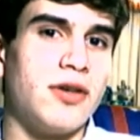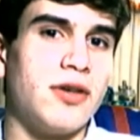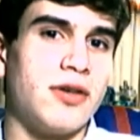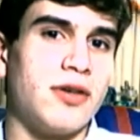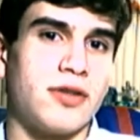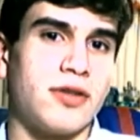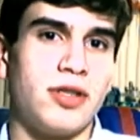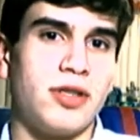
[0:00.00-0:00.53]

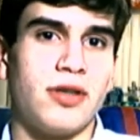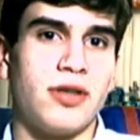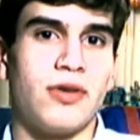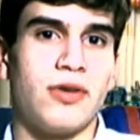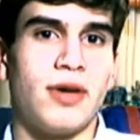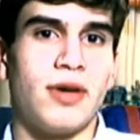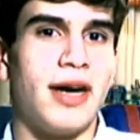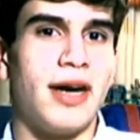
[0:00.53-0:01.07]
So
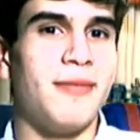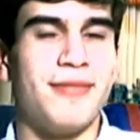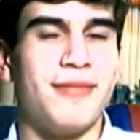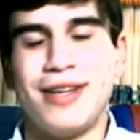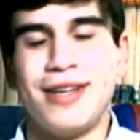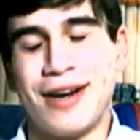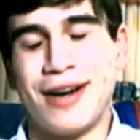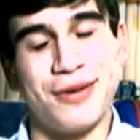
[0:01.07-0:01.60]
I'm
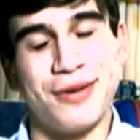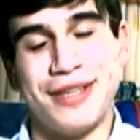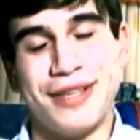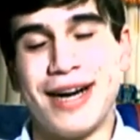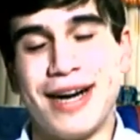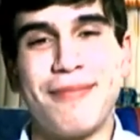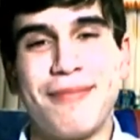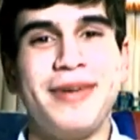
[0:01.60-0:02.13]
I would
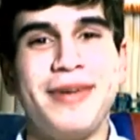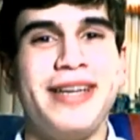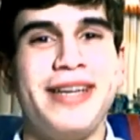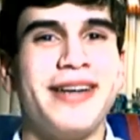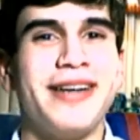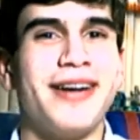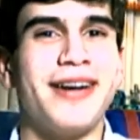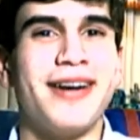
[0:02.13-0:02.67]
not be
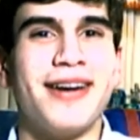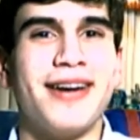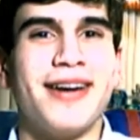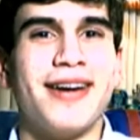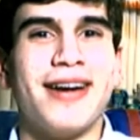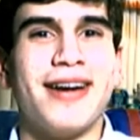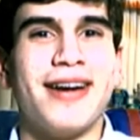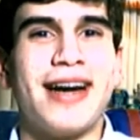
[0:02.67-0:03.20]

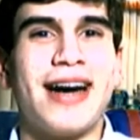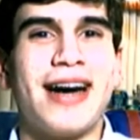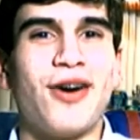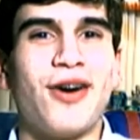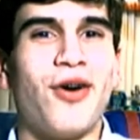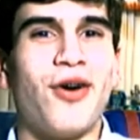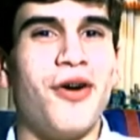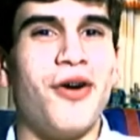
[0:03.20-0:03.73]
at
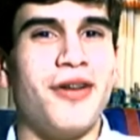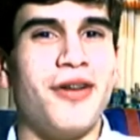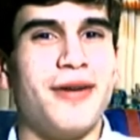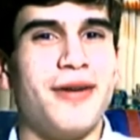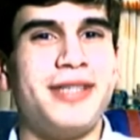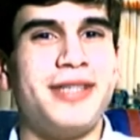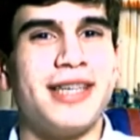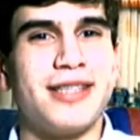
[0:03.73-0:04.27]
all
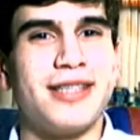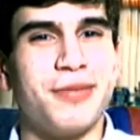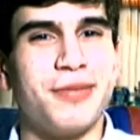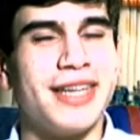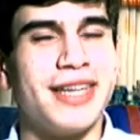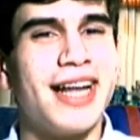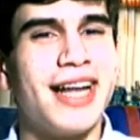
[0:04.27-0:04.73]
upset to play that.